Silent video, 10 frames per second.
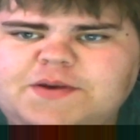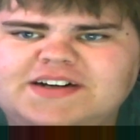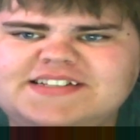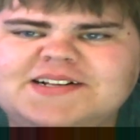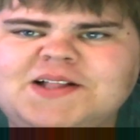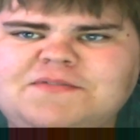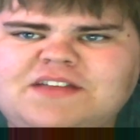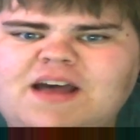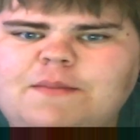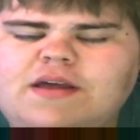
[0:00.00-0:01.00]
I still have
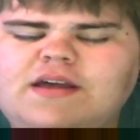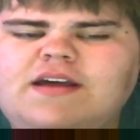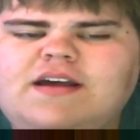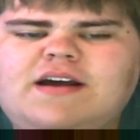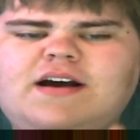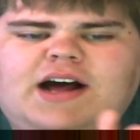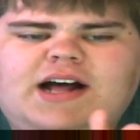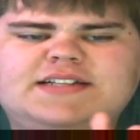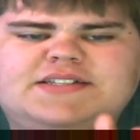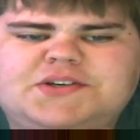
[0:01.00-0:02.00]
time. Uh,
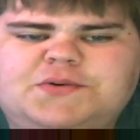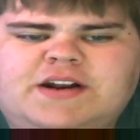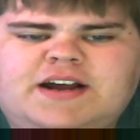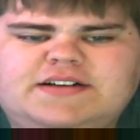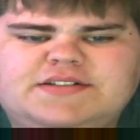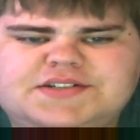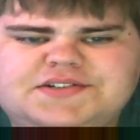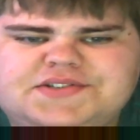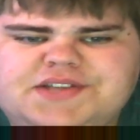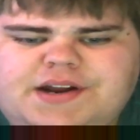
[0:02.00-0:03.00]
let's see, what else
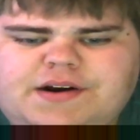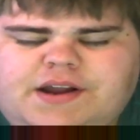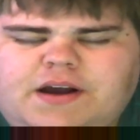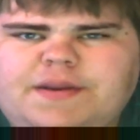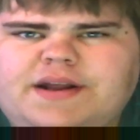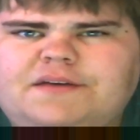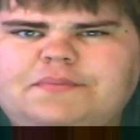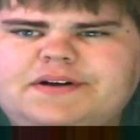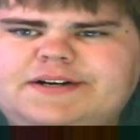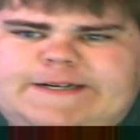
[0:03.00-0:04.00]
is there coming up?
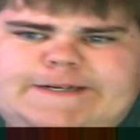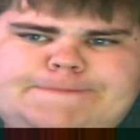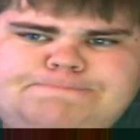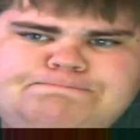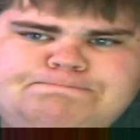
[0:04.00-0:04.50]
Um,